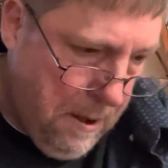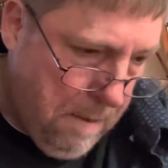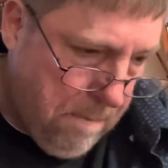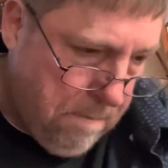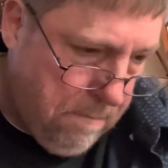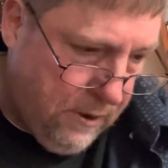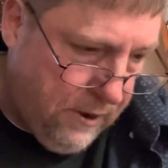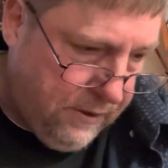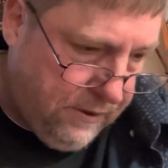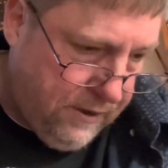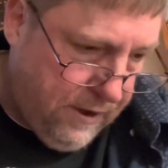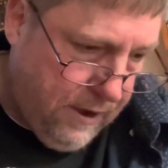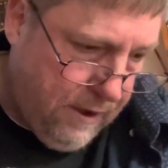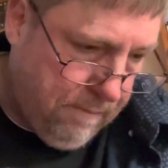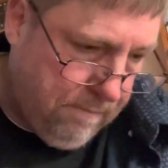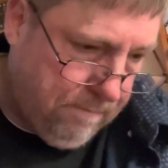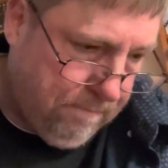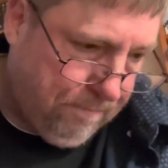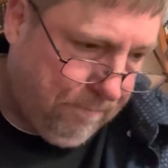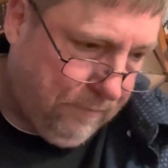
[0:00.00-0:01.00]
But
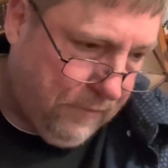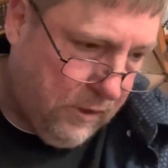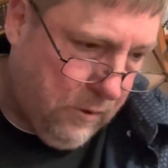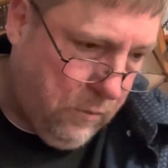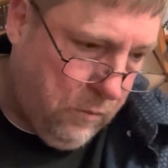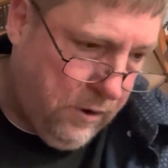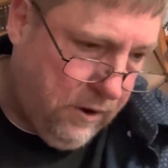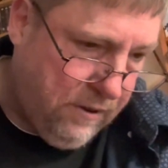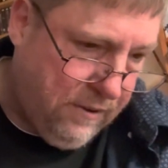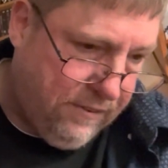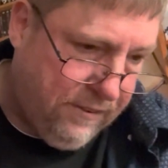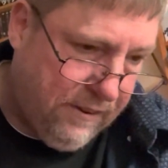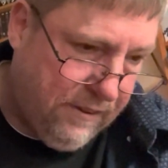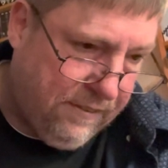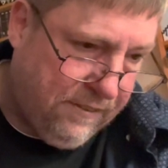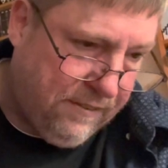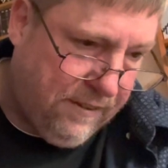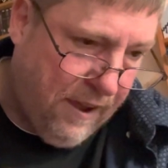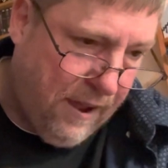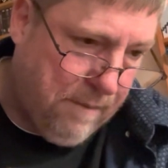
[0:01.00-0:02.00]
where is this
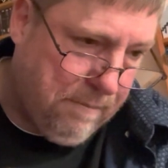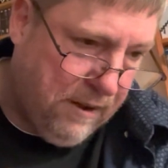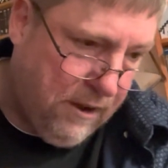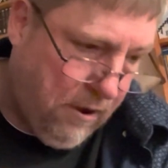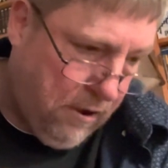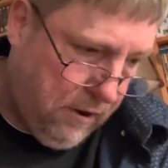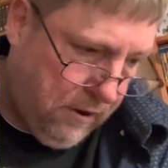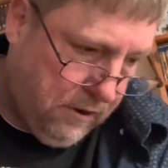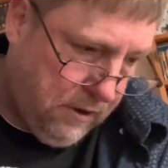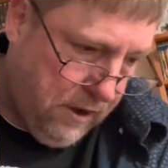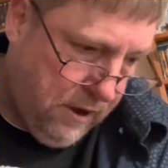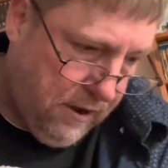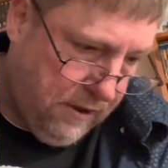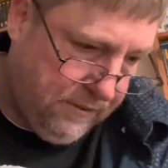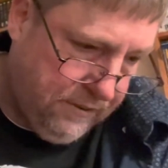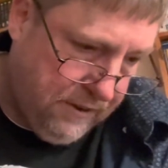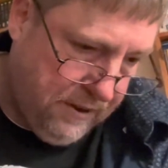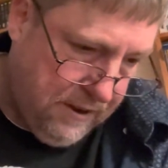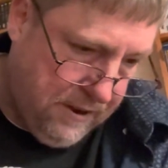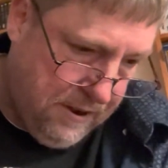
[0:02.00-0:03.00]
Zombie Holocaust?